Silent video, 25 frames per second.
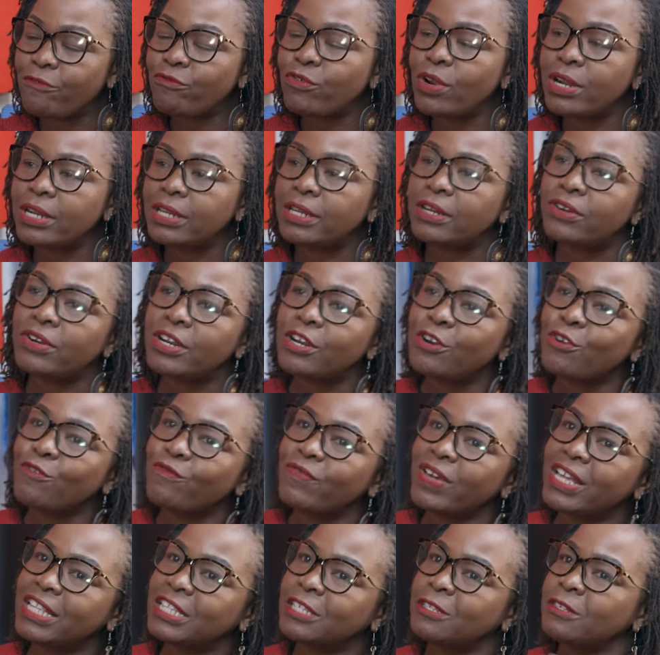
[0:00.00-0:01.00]
everyone
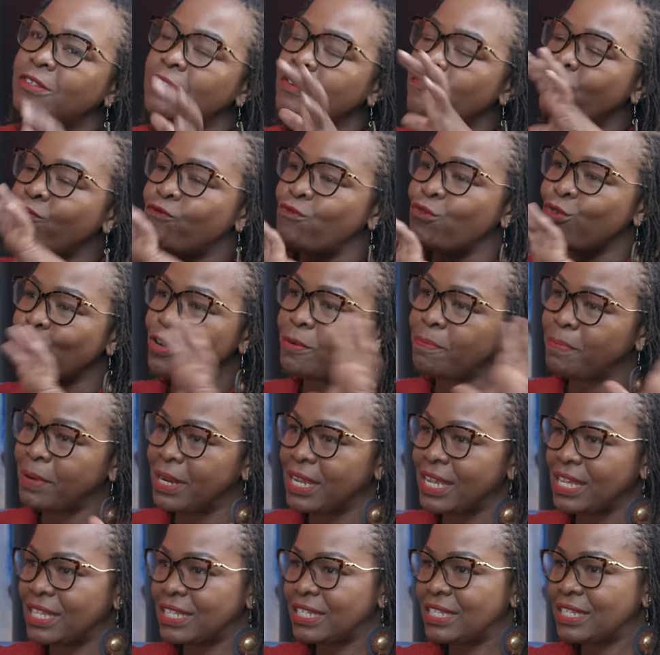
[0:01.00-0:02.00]
renovates full
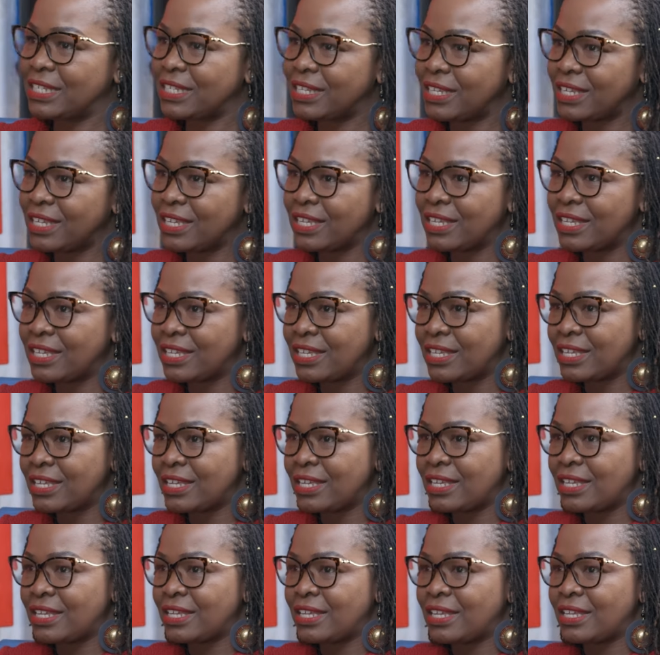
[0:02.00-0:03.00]
planes
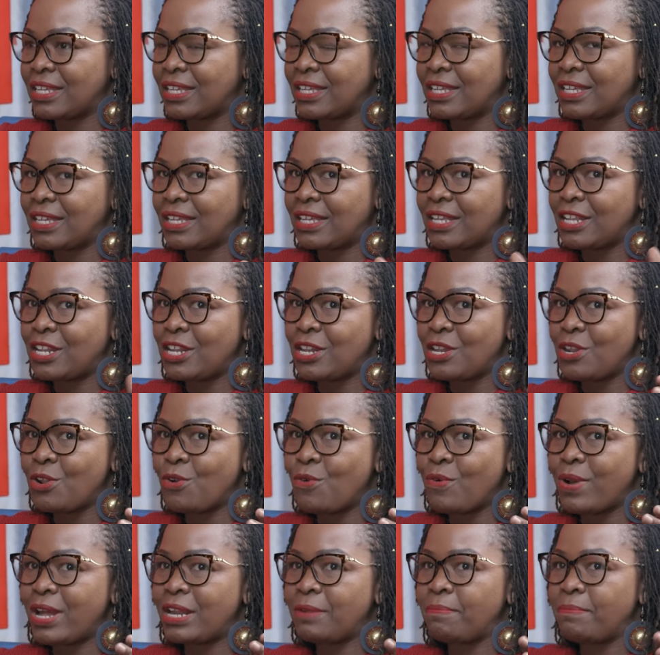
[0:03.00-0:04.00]
yeah
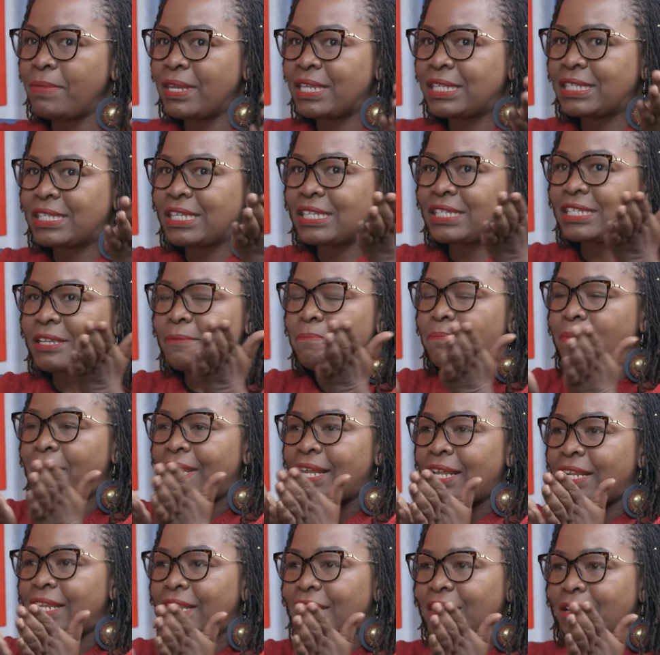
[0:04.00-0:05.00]
no one mixes a
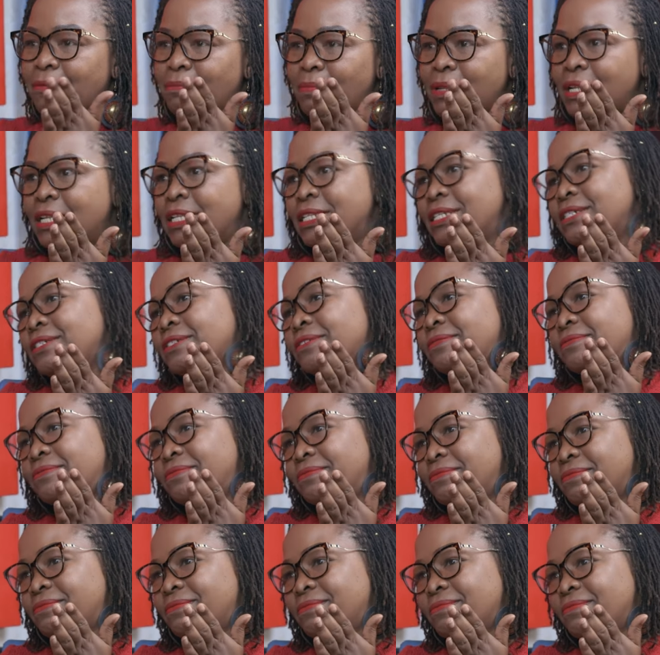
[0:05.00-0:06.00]
plane and a building
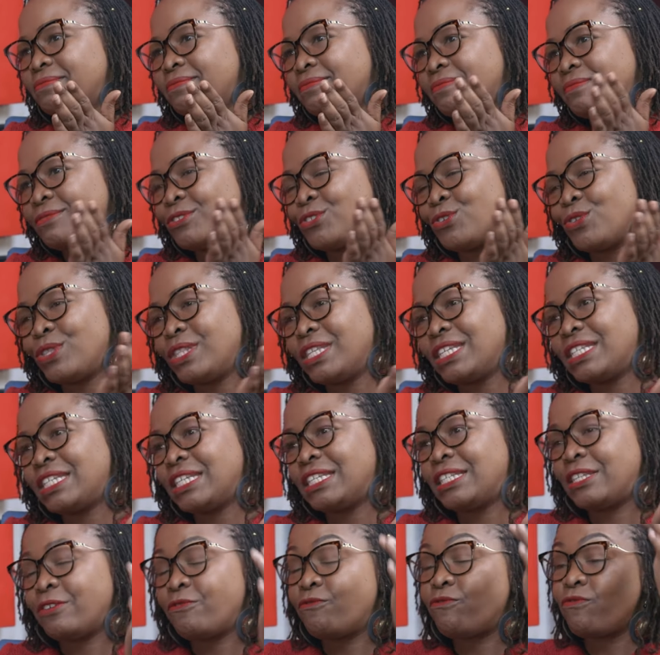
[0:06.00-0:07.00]
so yeah. this
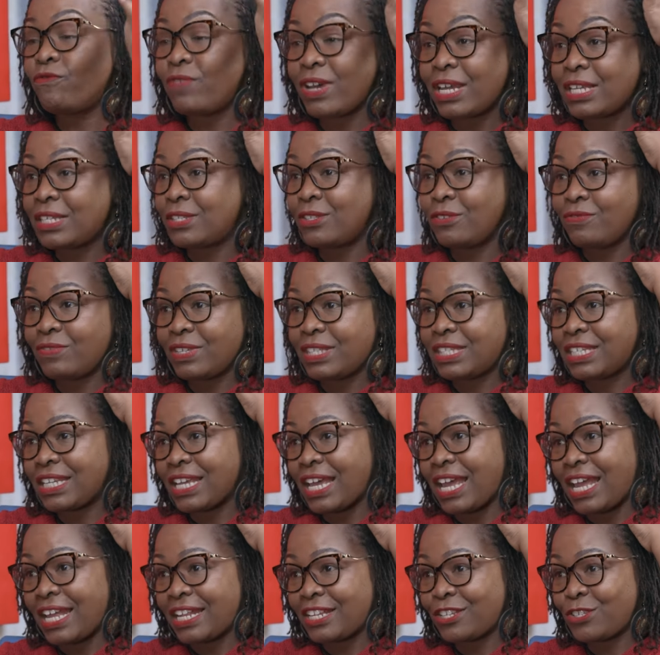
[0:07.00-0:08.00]
is the first of its
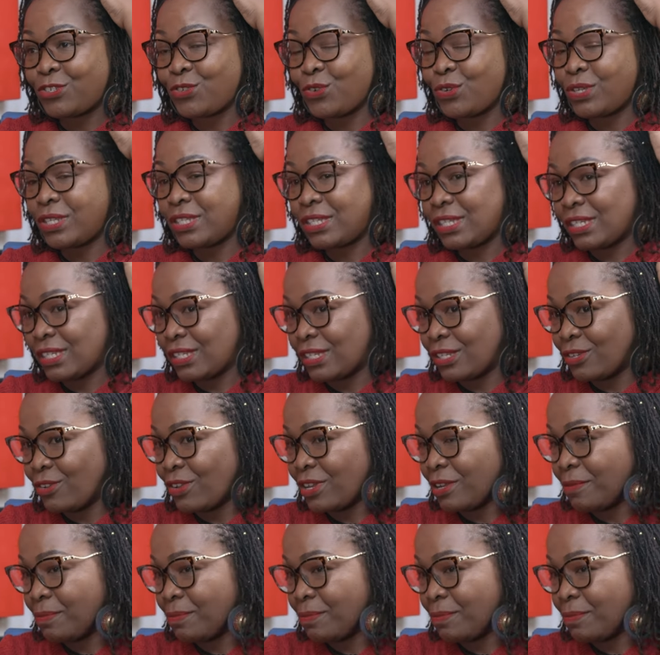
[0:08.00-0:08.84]
kind. So it's it's.